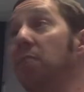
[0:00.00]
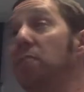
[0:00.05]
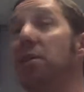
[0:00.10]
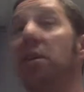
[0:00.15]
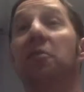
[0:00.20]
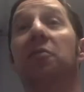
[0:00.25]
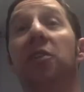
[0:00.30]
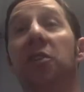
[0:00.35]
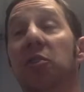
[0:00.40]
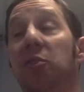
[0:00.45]

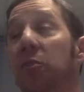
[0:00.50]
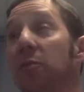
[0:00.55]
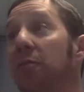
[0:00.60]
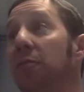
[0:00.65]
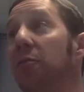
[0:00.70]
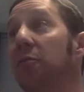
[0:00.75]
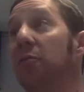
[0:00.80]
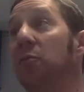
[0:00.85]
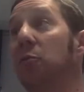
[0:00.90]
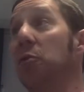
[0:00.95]
beneficial
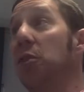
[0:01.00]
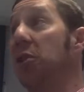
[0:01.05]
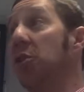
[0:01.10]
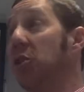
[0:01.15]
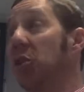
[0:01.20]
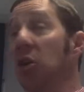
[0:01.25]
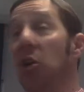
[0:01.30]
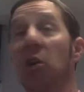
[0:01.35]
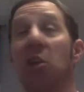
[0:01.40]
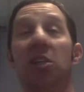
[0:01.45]
for the
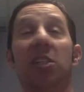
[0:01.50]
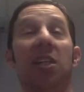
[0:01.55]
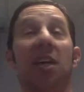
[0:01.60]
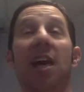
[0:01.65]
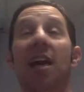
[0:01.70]
church,